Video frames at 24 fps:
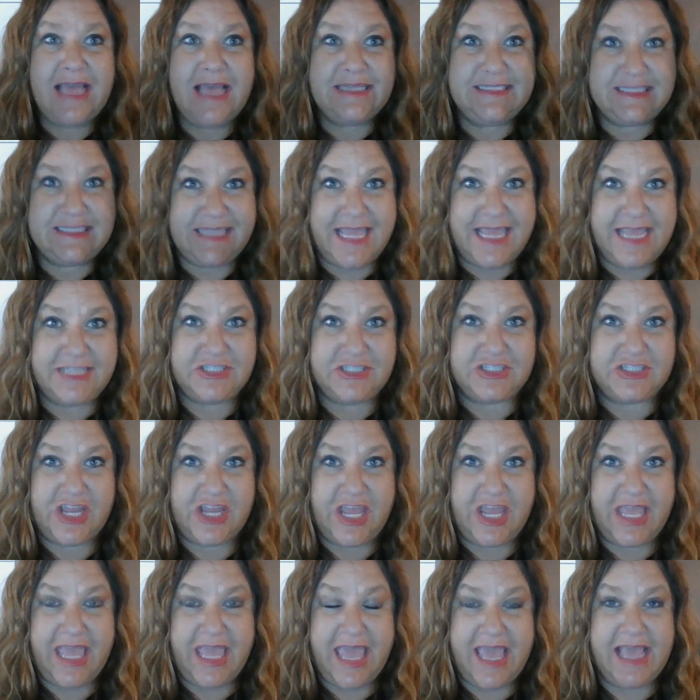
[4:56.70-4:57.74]

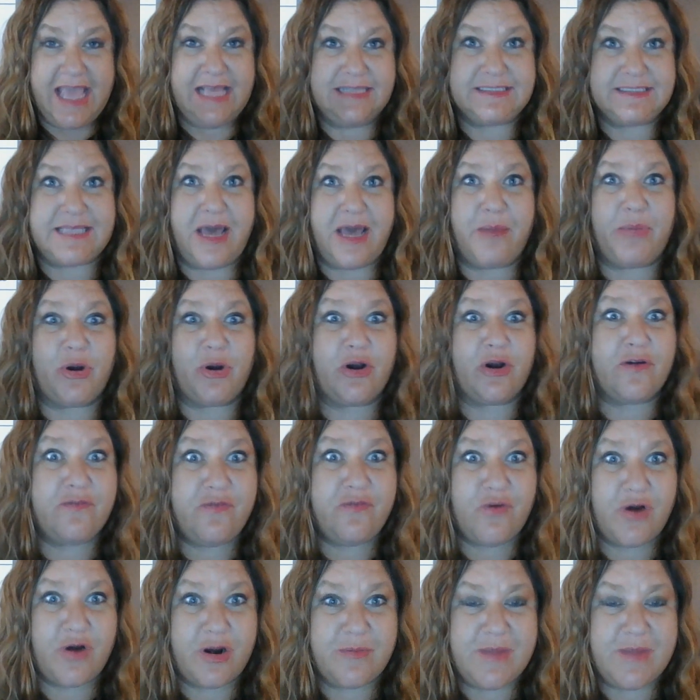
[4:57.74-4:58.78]
teaching is a
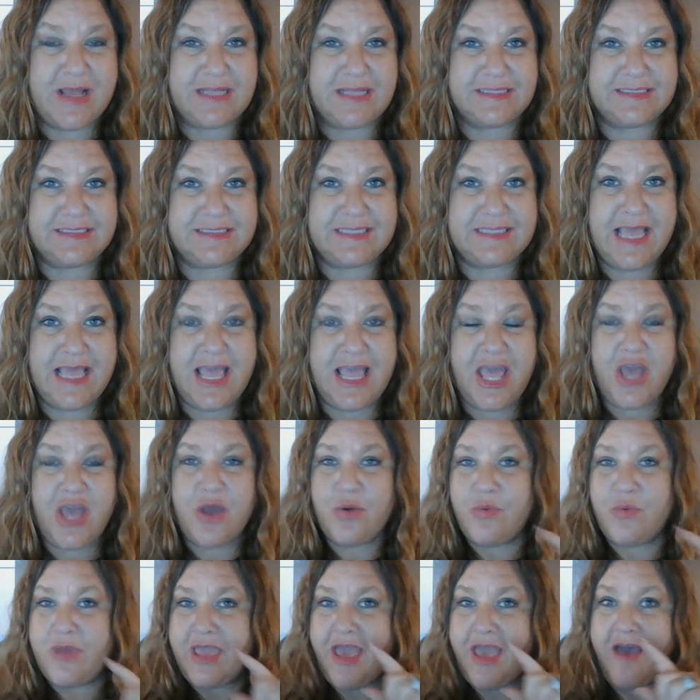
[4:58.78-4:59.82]
performance.
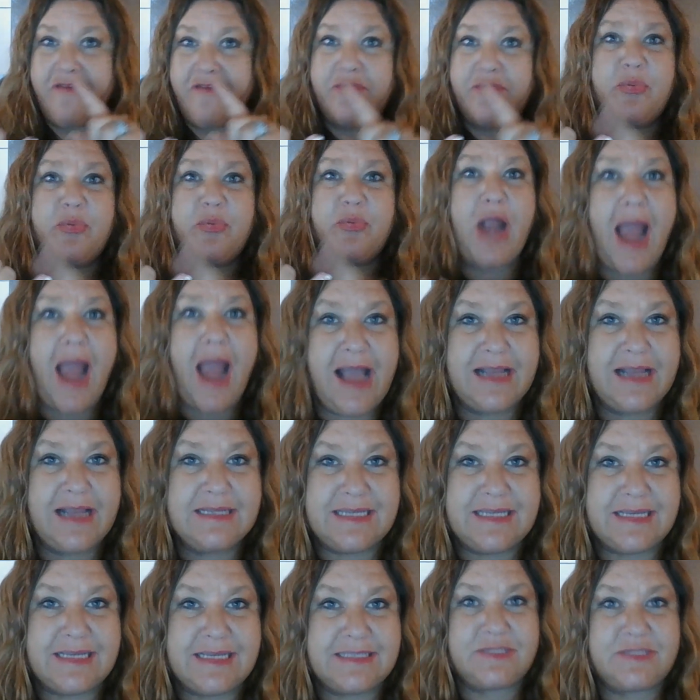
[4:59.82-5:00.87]
We have
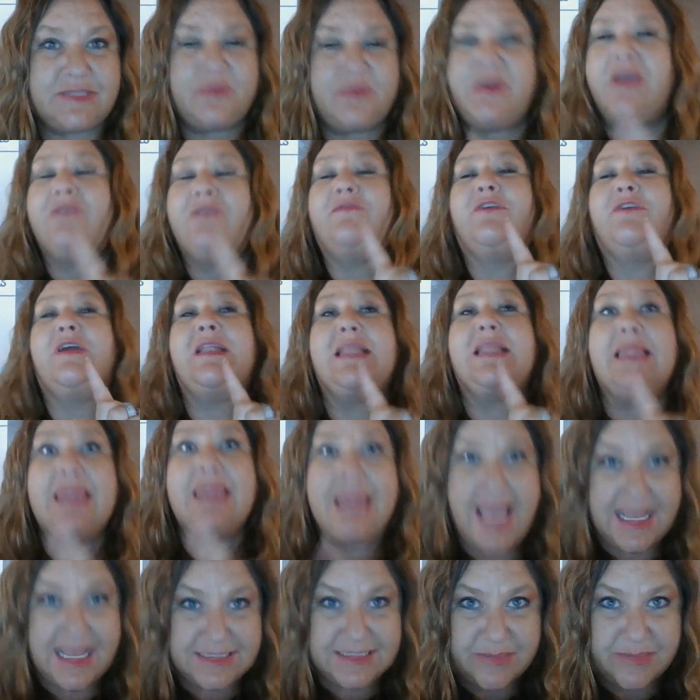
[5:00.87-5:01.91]
practiced. We have written
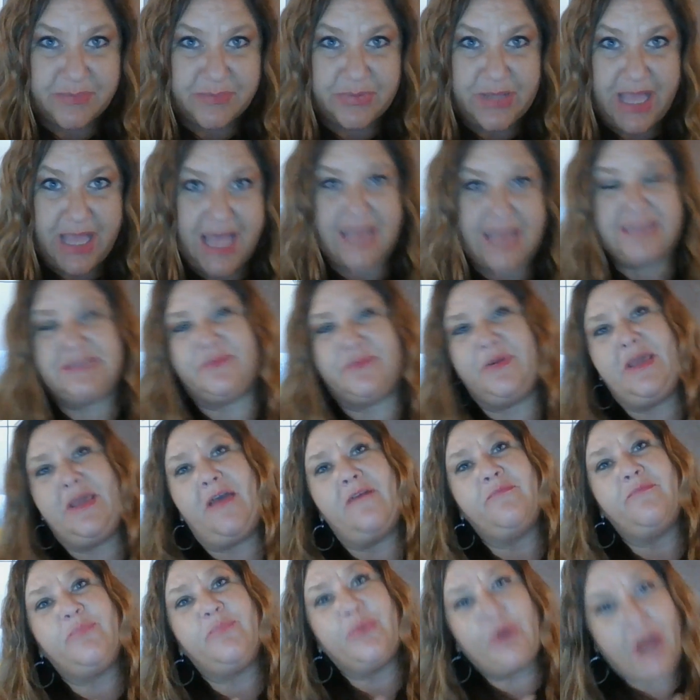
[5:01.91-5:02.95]
lesson plans. We
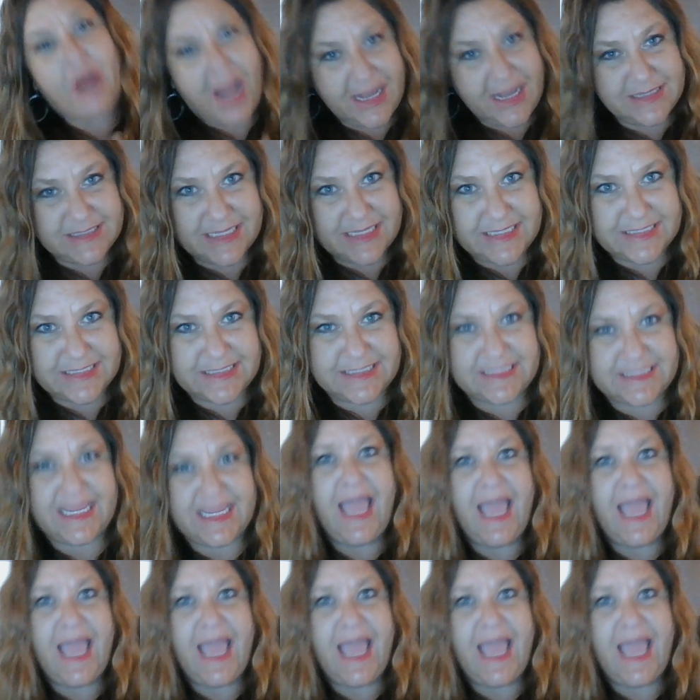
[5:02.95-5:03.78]
have practiced.